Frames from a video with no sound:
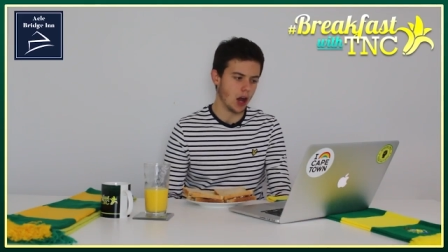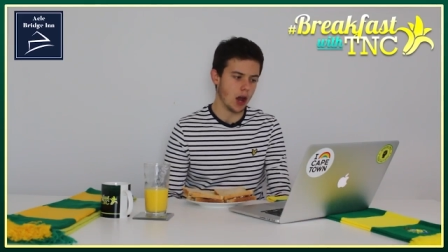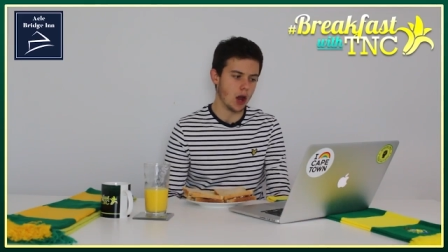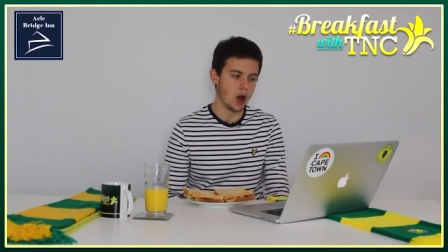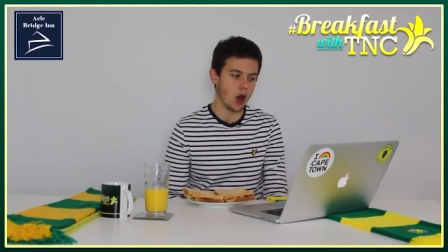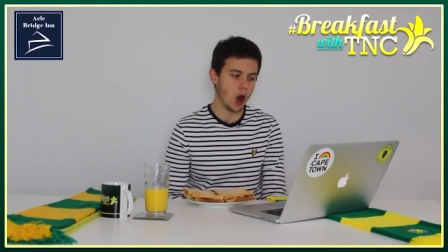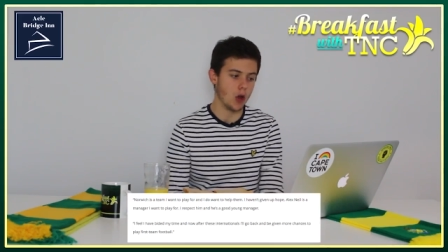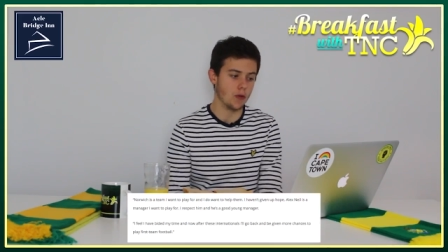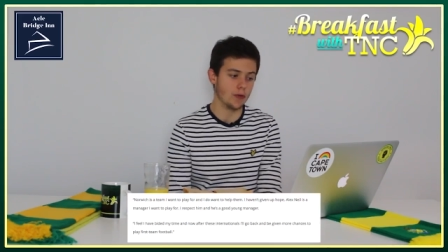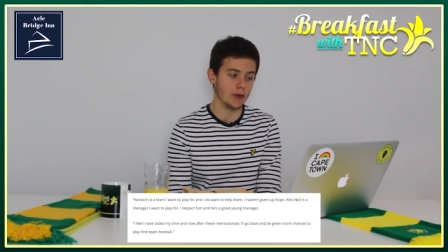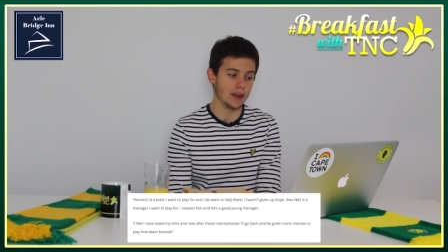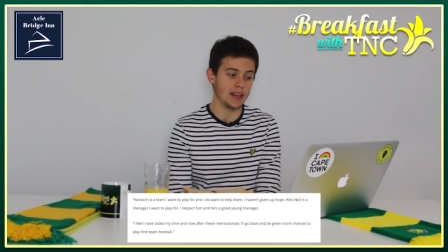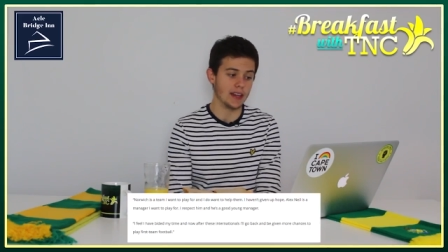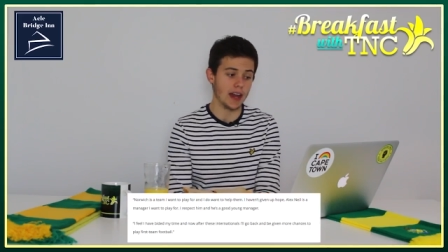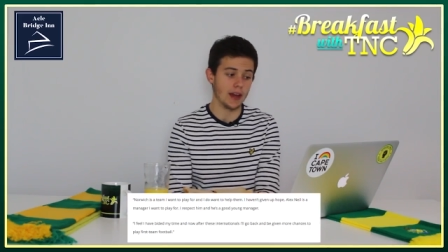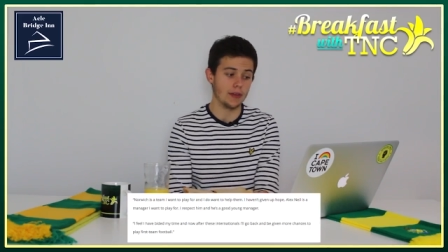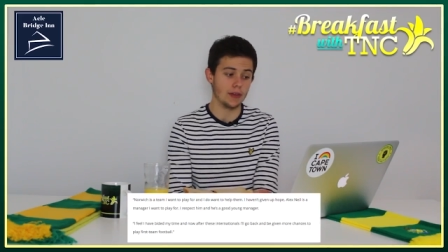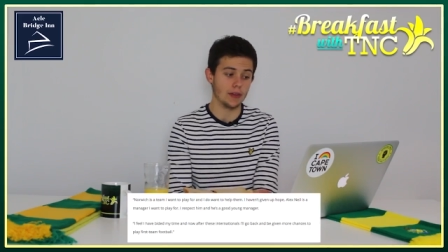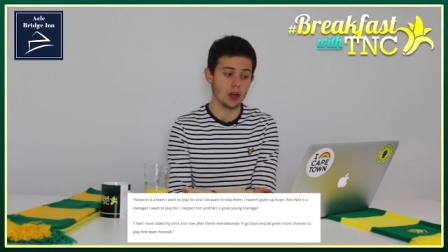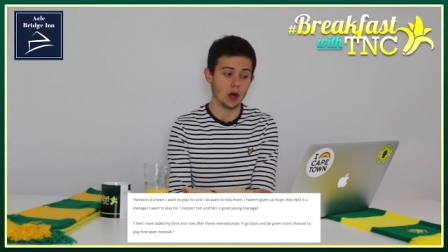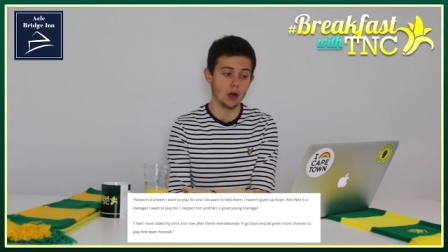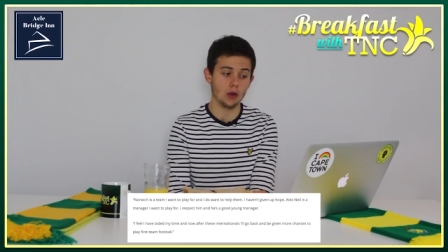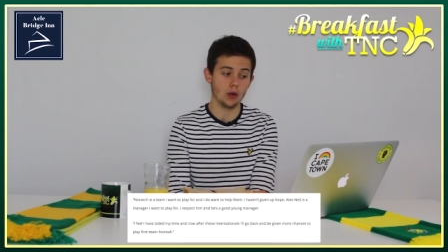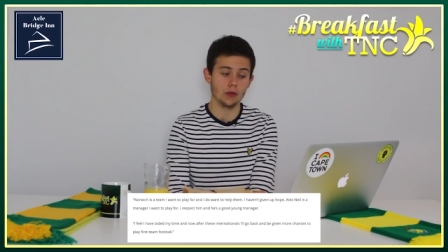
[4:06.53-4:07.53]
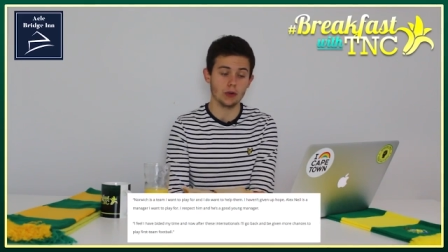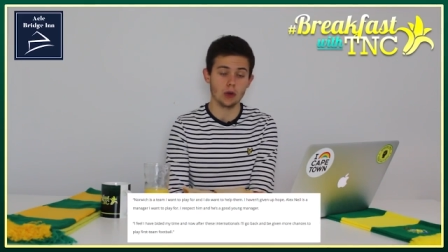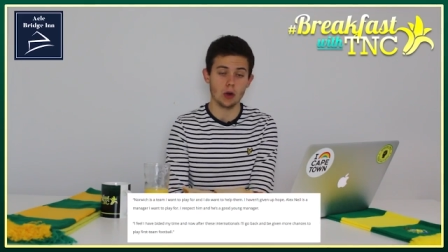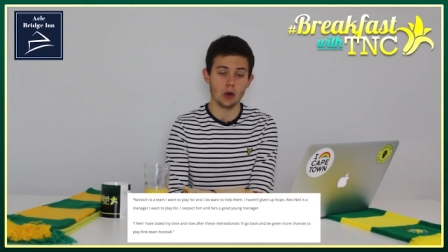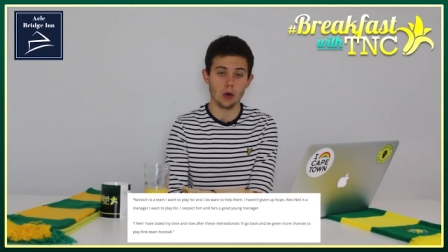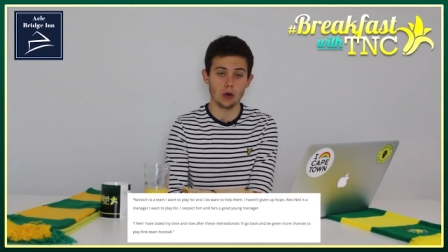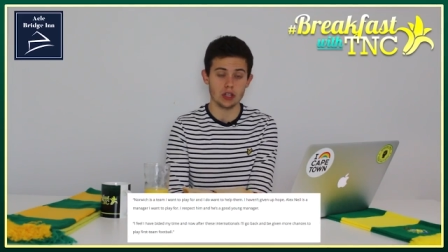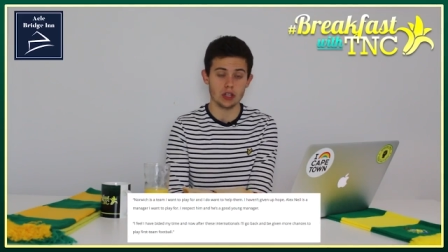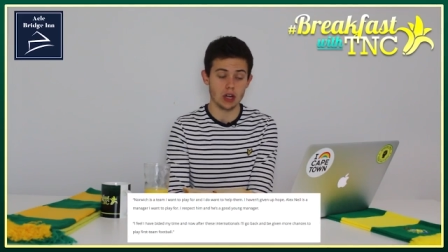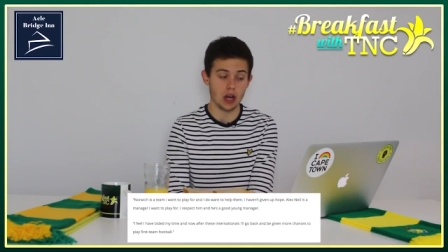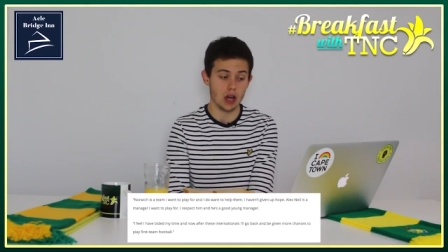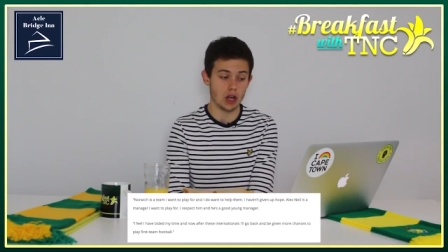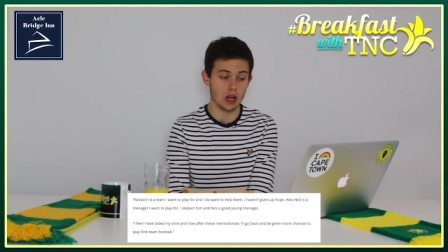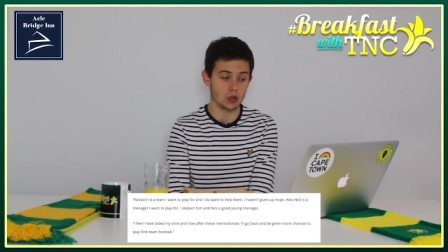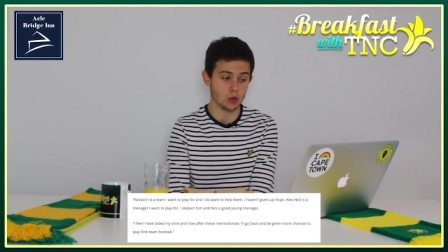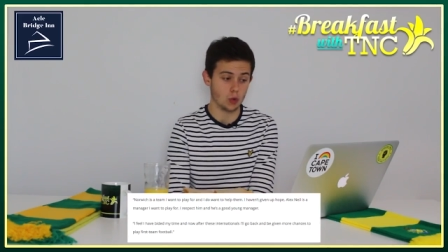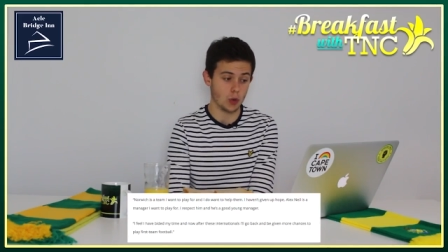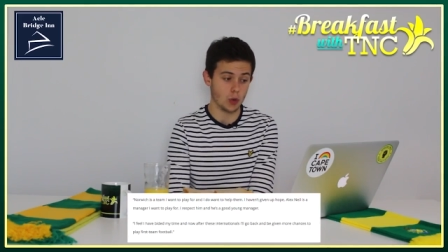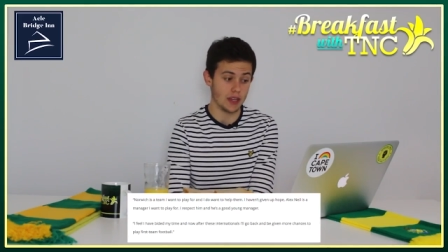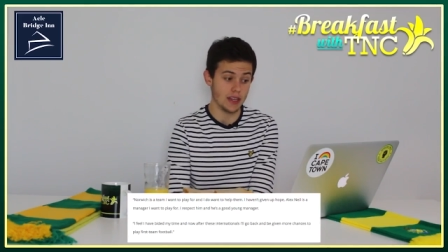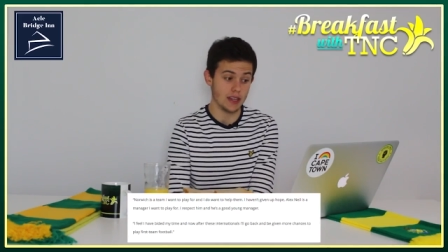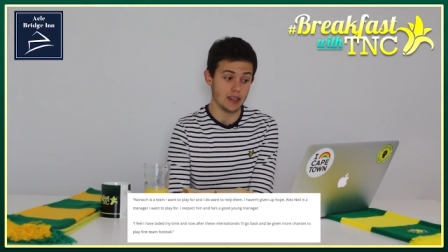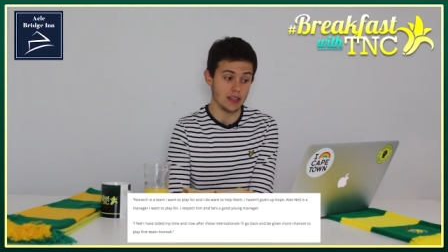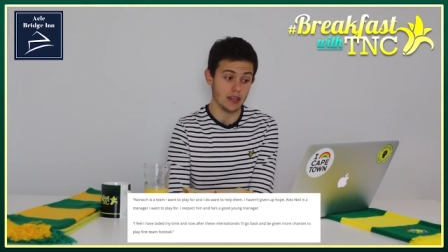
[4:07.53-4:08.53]
hopefully getting the goal for Norwich last
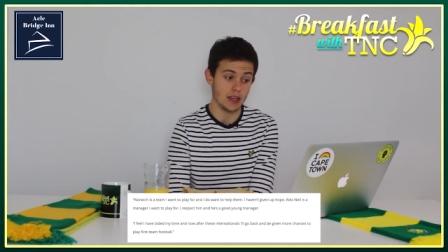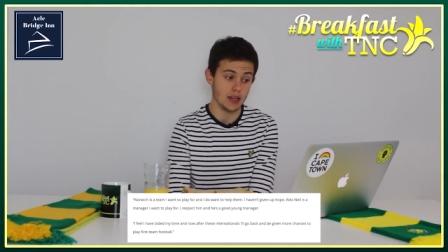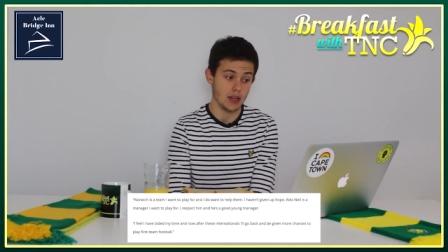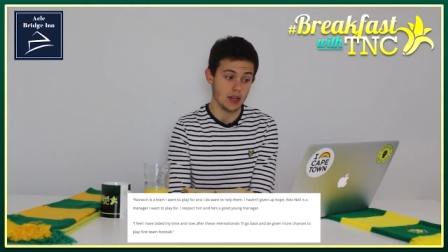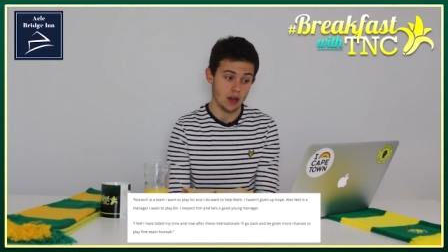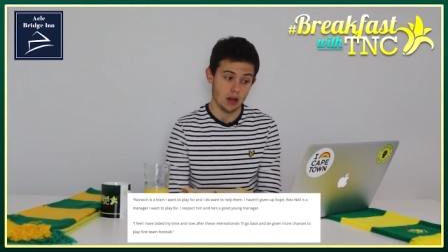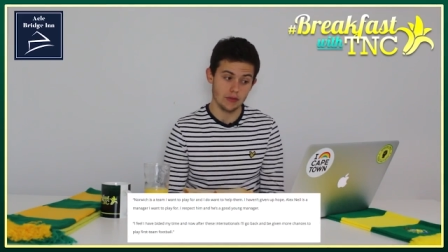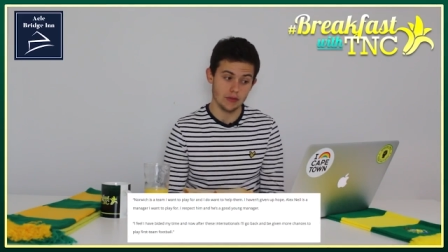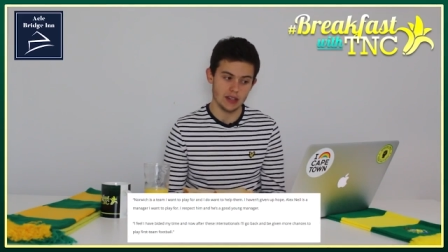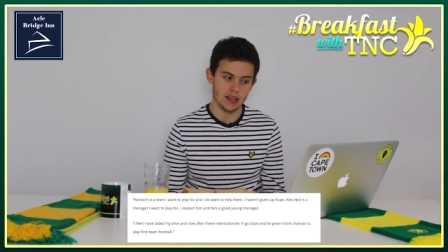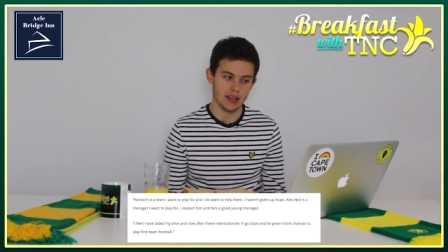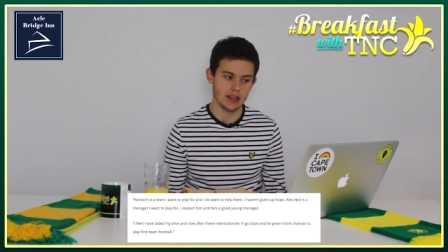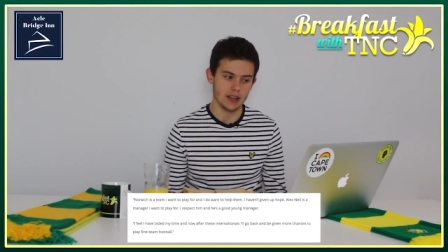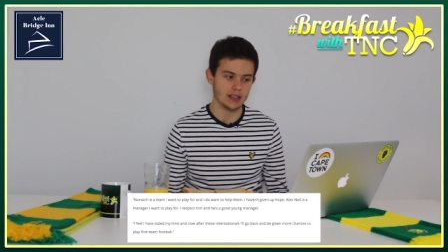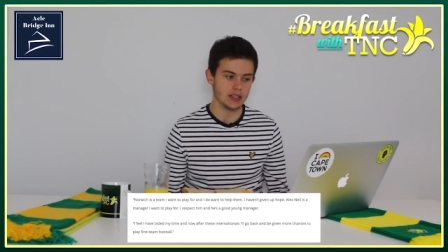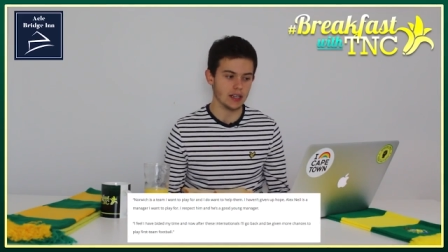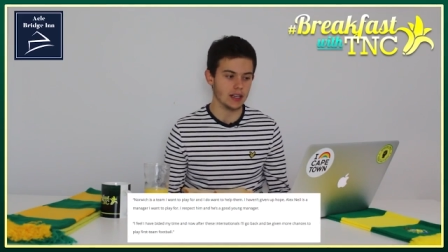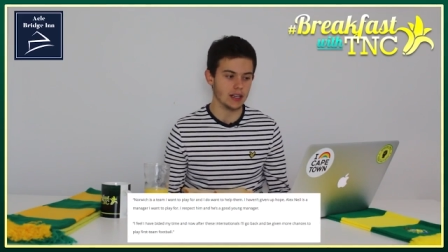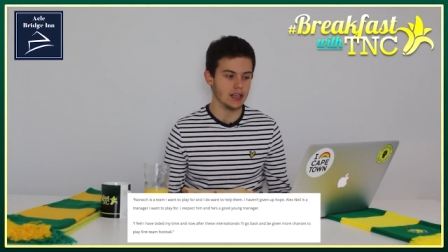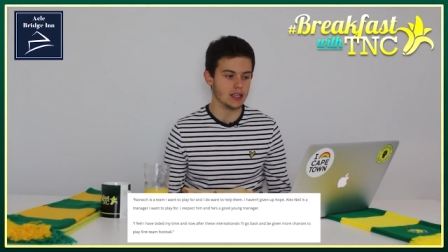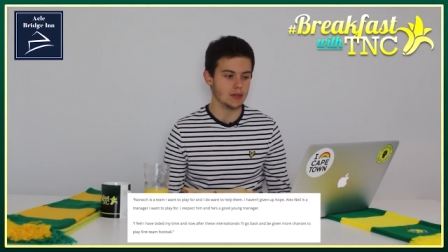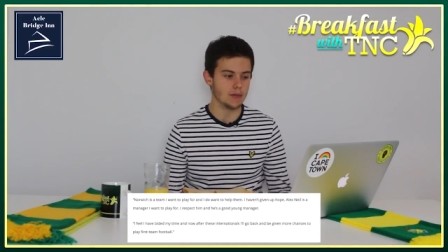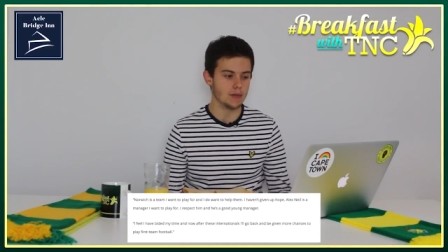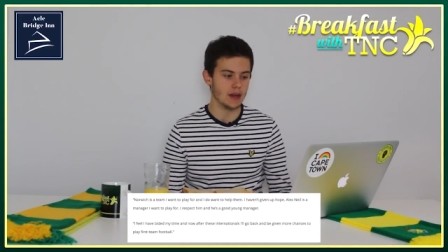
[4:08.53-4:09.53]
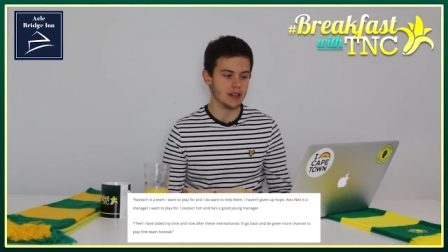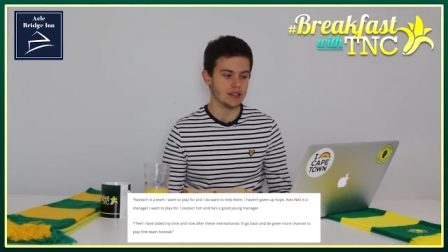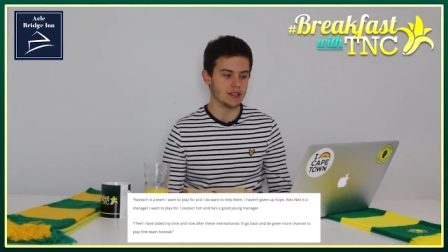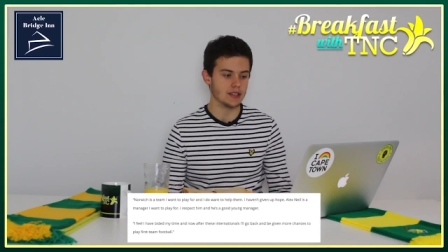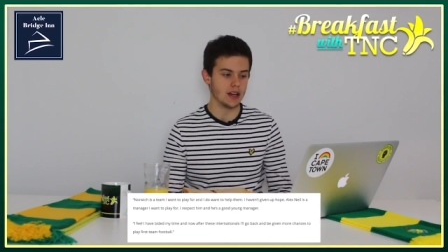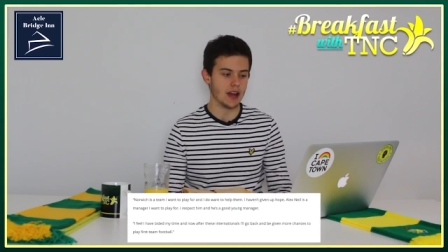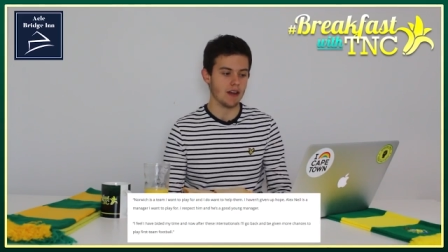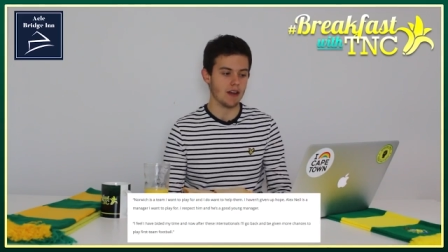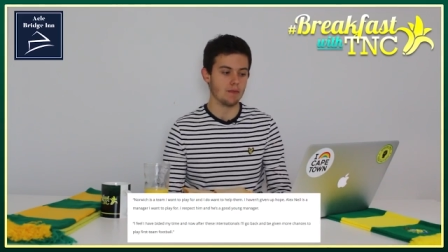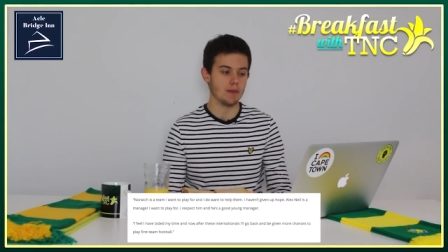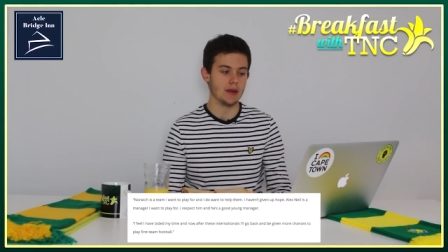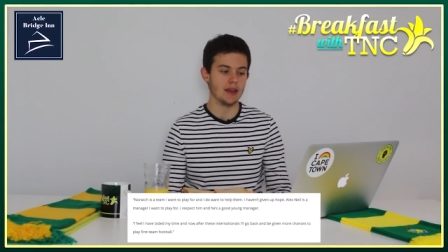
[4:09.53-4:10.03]
week, obviously against Leeds, means I